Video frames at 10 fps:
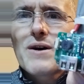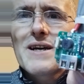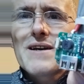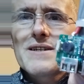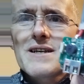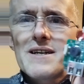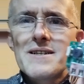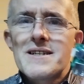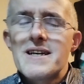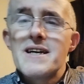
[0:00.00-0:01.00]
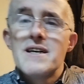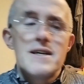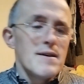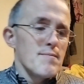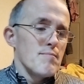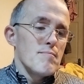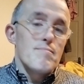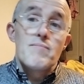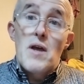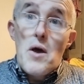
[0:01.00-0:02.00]
you can see.
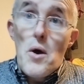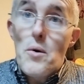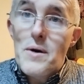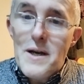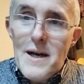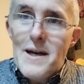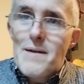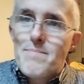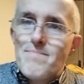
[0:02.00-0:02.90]
Okay.